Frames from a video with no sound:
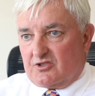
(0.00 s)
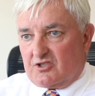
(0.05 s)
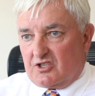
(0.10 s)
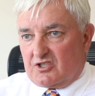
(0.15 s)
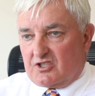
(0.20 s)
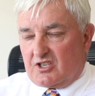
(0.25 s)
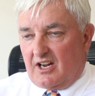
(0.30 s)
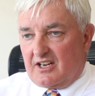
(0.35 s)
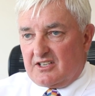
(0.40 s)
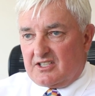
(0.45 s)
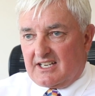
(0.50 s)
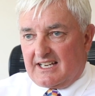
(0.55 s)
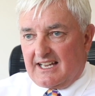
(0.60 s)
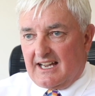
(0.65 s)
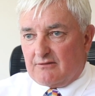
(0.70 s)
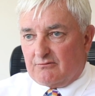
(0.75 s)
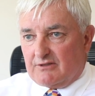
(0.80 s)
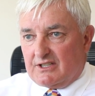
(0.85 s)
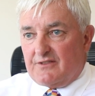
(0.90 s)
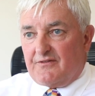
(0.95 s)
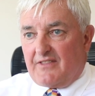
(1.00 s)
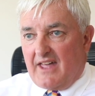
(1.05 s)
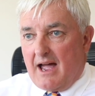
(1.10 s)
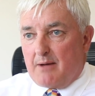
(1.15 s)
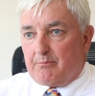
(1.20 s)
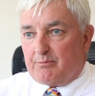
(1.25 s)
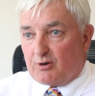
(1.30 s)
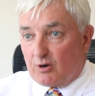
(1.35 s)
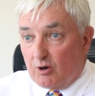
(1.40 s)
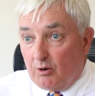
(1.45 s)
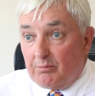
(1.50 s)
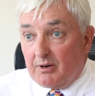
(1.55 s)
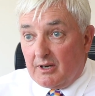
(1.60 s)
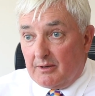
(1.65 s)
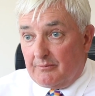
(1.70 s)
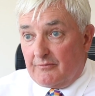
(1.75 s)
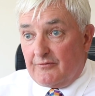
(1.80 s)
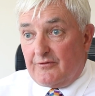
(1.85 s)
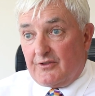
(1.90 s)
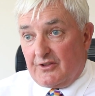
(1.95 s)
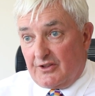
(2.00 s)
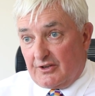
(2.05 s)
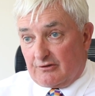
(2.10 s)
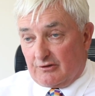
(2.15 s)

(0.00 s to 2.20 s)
was just going to get rid of that problem for